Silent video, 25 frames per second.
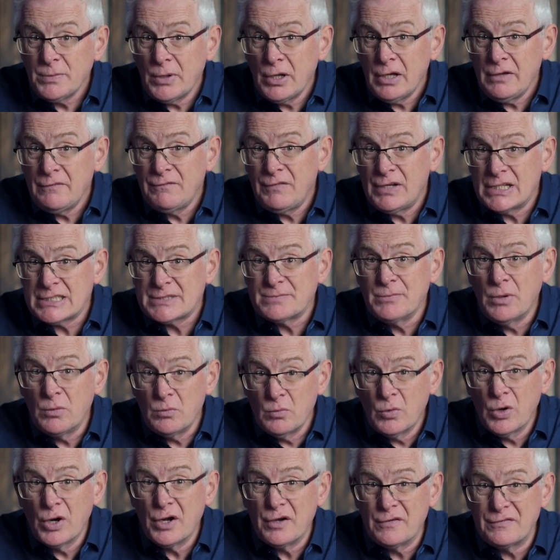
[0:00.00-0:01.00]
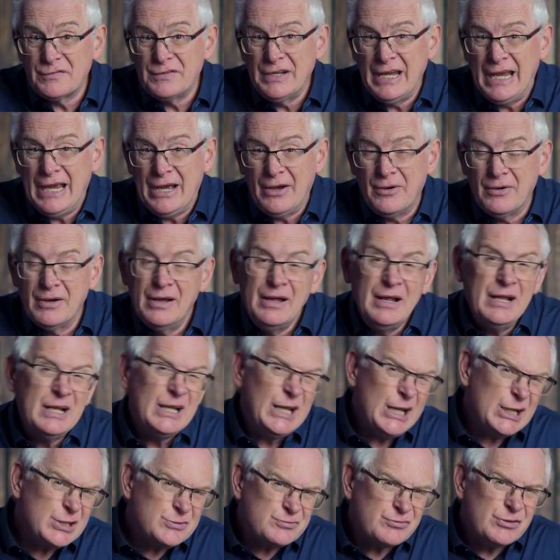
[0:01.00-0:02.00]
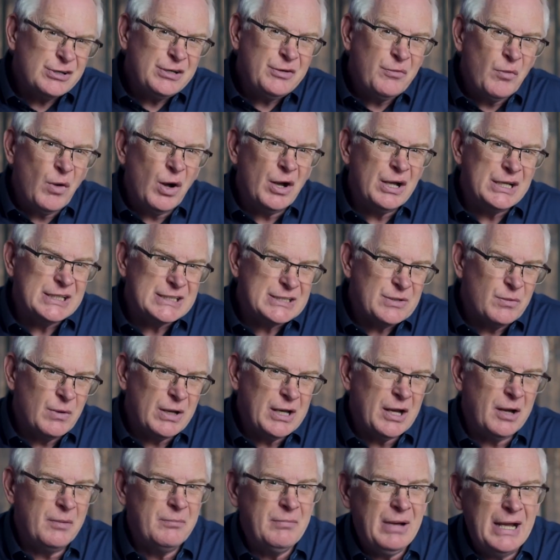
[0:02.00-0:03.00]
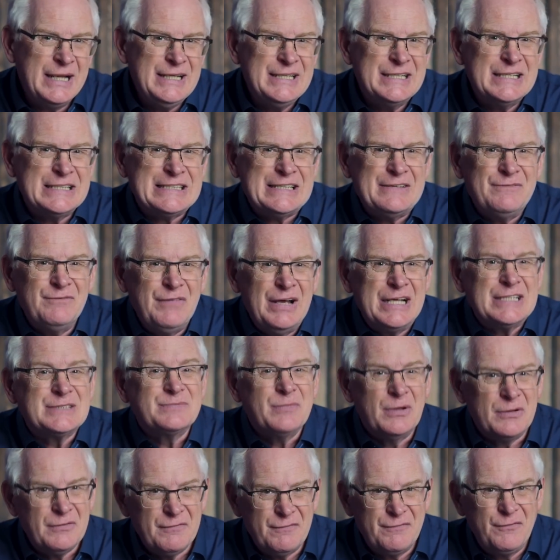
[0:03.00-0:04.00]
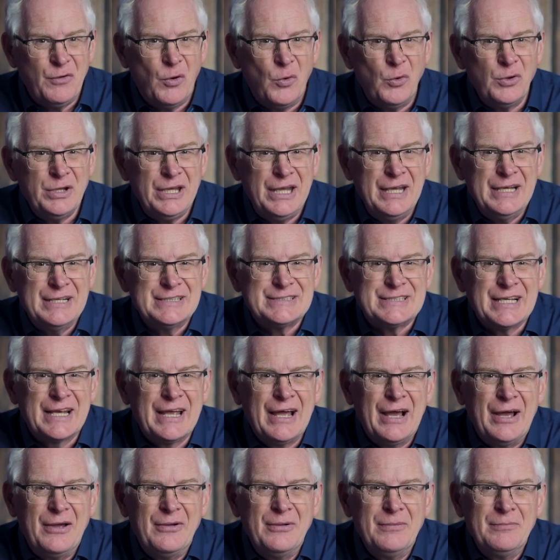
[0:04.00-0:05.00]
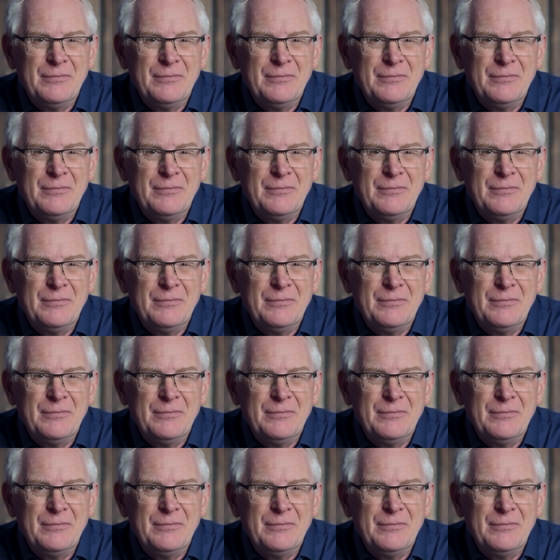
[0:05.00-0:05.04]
my investment worth now? Let's rewind to when I made this investment 4 years ago.